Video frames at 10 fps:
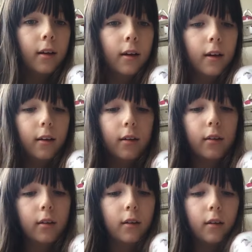here,
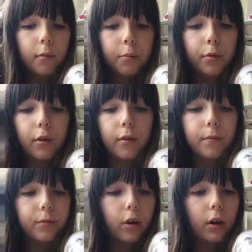but
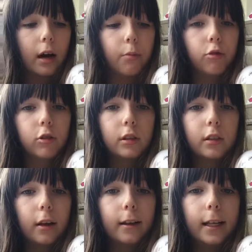on camera it's
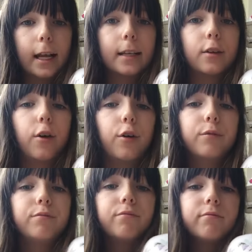slightly less
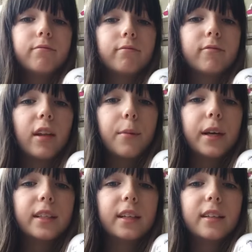hot. If that
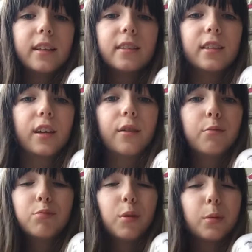makes any sense to you.
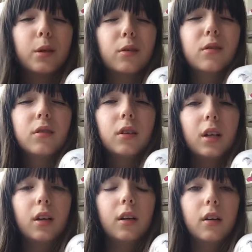Probably doesn't.
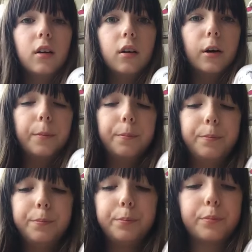
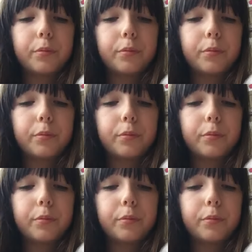And